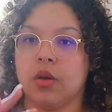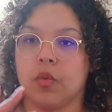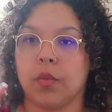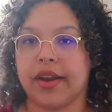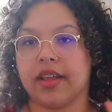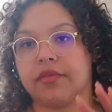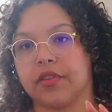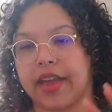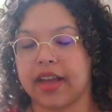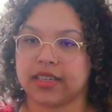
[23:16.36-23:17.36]
waiting for
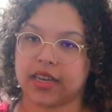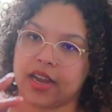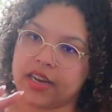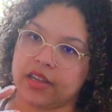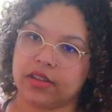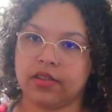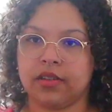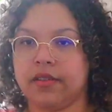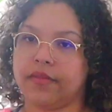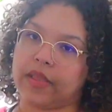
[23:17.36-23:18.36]
that to kind of
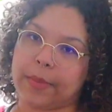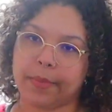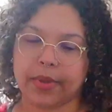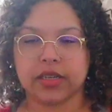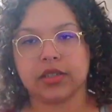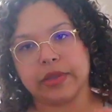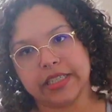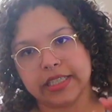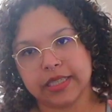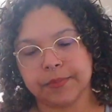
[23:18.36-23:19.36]
flip and
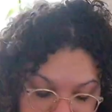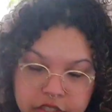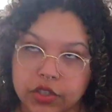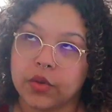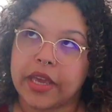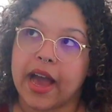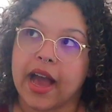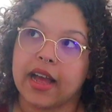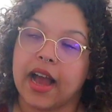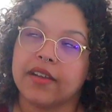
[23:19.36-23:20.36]
switch. So yeah,
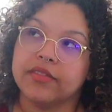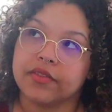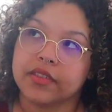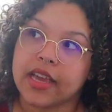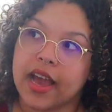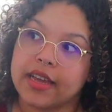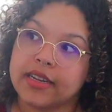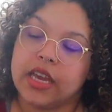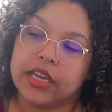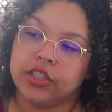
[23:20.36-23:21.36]
I've definitely had
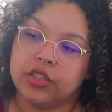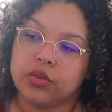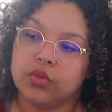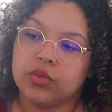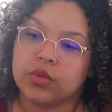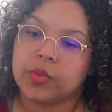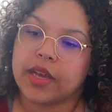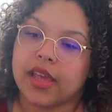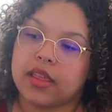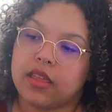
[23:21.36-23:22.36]
issues
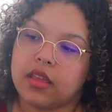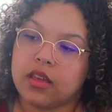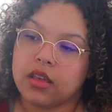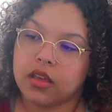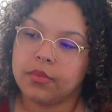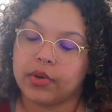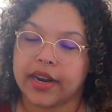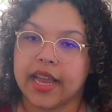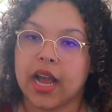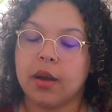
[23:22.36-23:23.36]
with
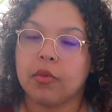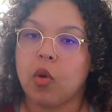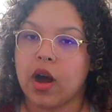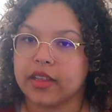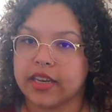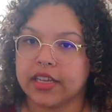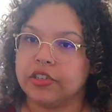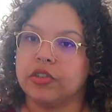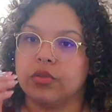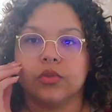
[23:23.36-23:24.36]
bringing up quality
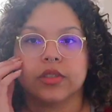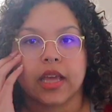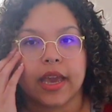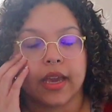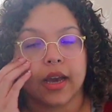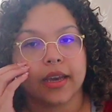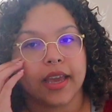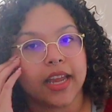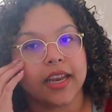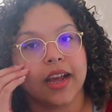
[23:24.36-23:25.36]
issues. Like,
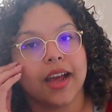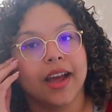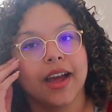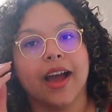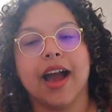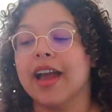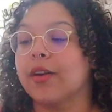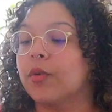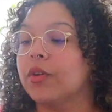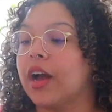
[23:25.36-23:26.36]
again,
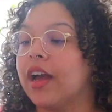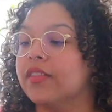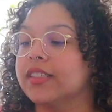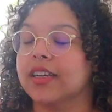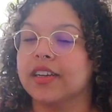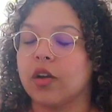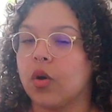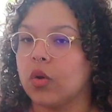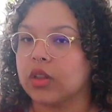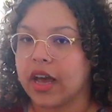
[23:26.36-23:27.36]
I haven't done it a
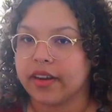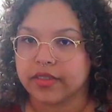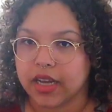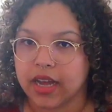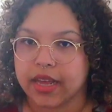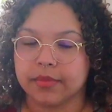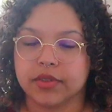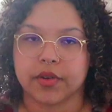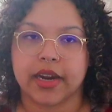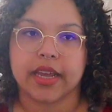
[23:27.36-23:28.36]
whole lot of
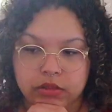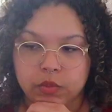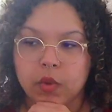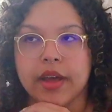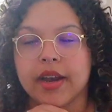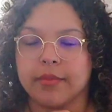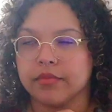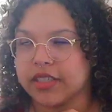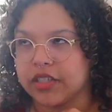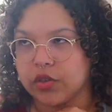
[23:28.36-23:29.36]
times, right? 1,
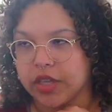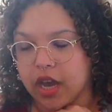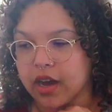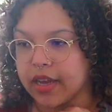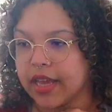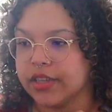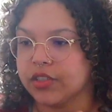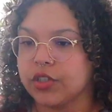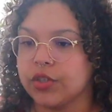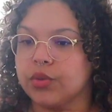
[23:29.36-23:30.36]
I'm still young, and
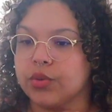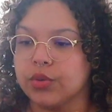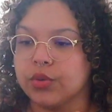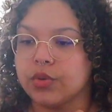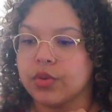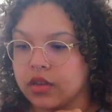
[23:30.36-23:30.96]
2,